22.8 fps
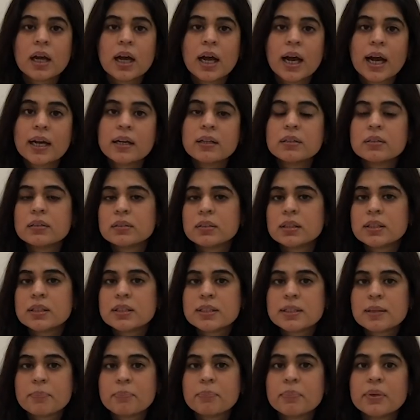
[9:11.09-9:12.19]
and it
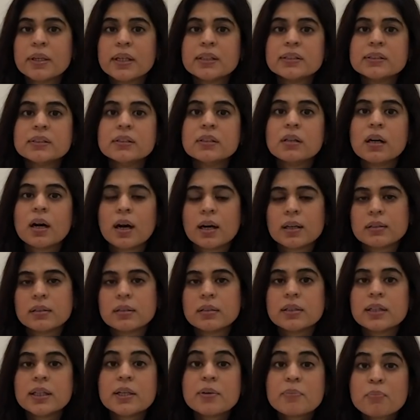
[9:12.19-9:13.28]
separates the other
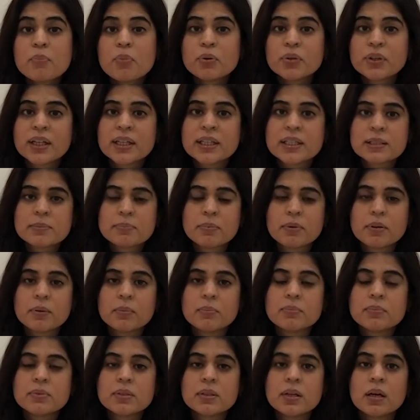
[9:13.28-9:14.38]
immotile
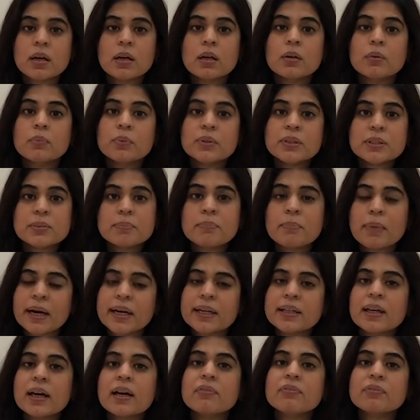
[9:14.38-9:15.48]
sperms which might
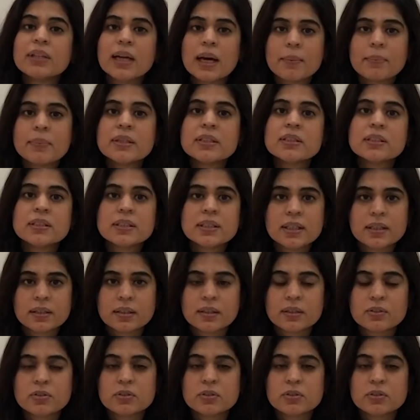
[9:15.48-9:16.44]
have damaged DNA.